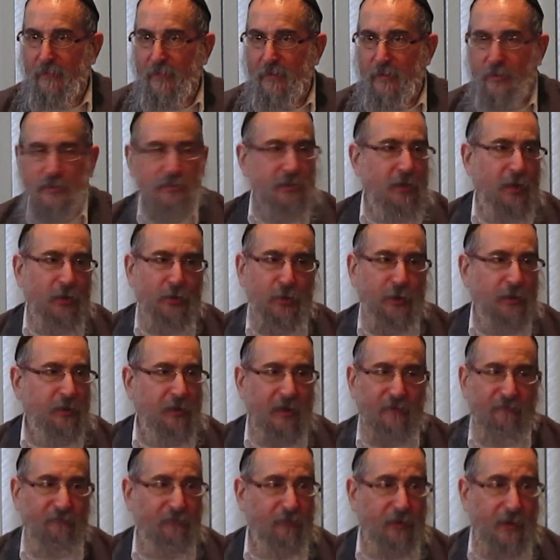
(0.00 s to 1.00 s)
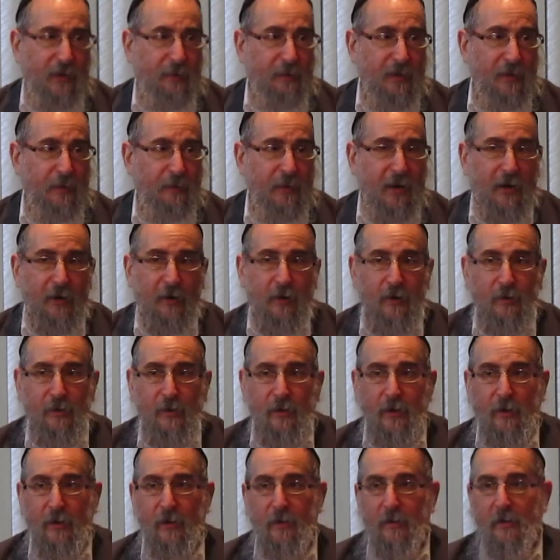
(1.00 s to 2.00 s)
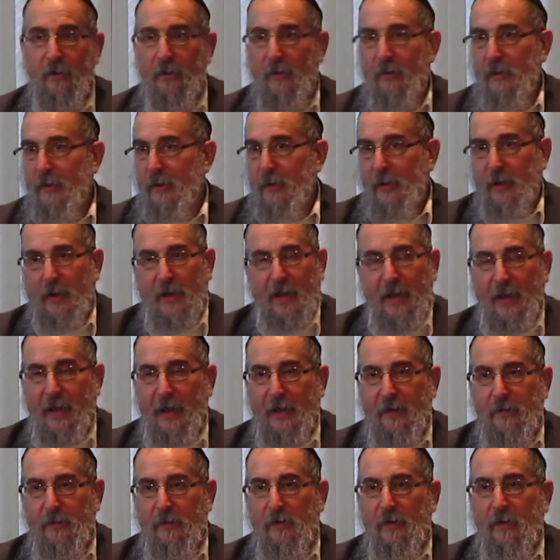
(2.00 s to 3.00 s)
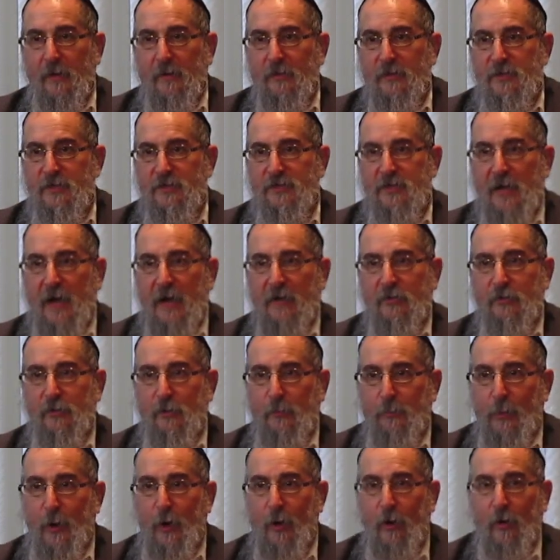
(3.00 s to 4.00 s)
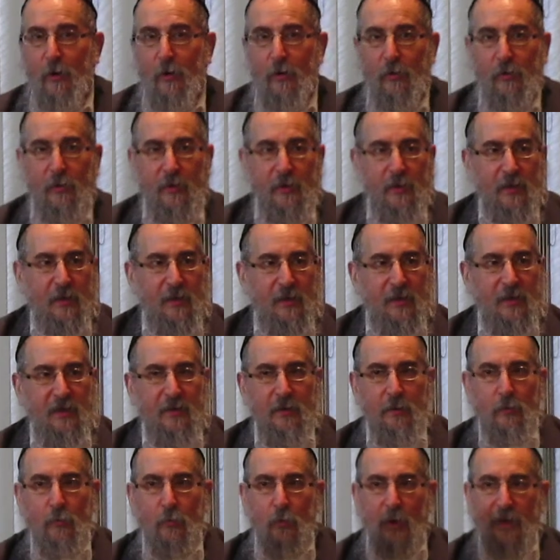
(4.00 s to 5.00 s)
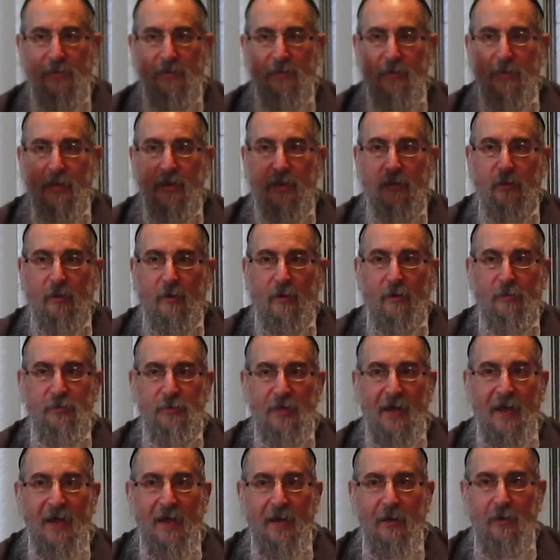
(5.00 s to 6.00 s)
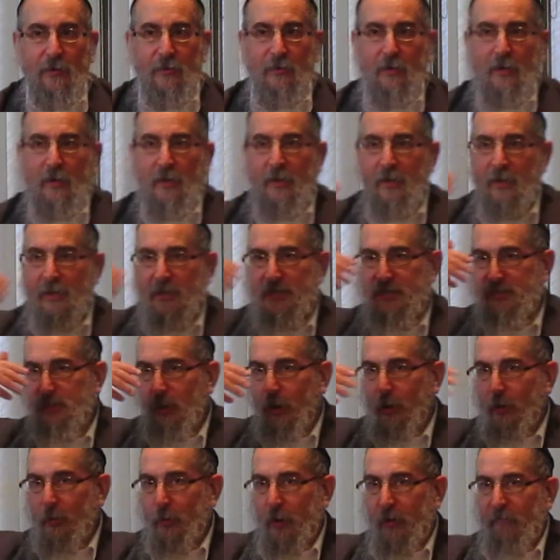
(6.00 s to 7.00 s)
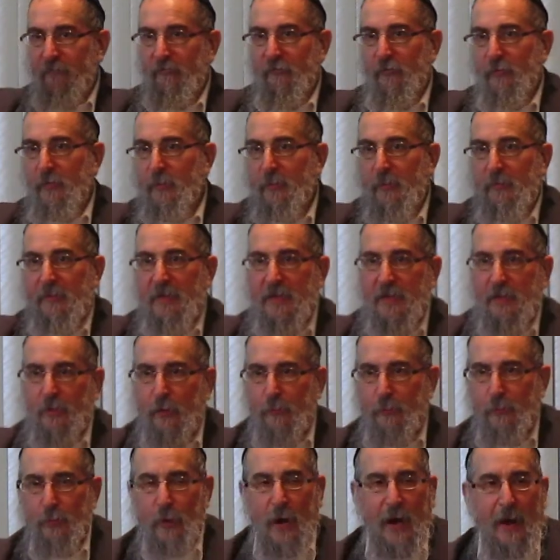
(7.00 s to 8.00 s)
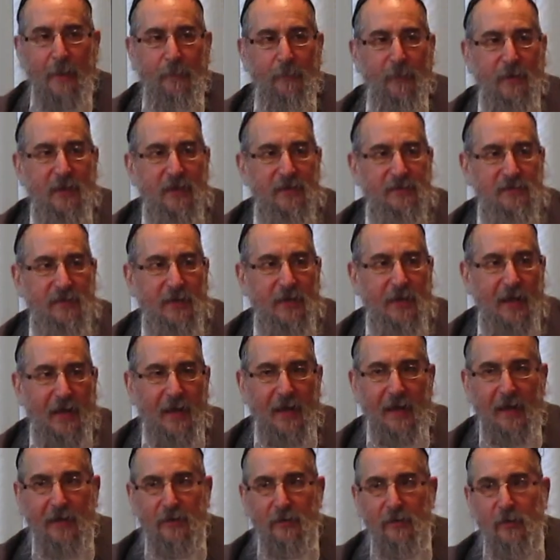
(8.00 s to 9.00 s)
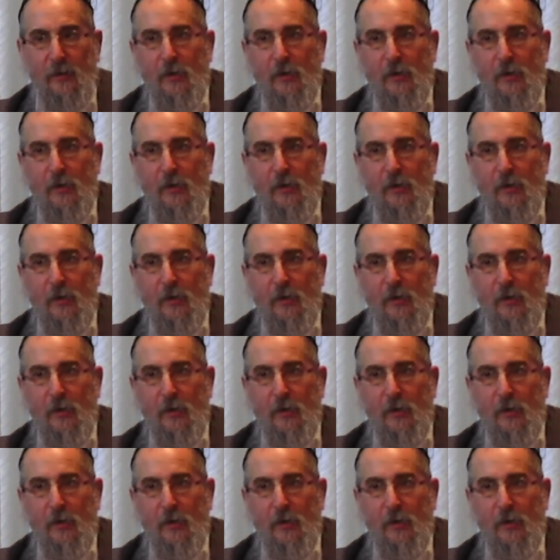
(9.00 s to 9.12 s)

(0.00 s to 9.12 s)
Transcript: There's nothing left for them in America. And this Dr. Pohl, he went to their little town. He sold off meager properties they had.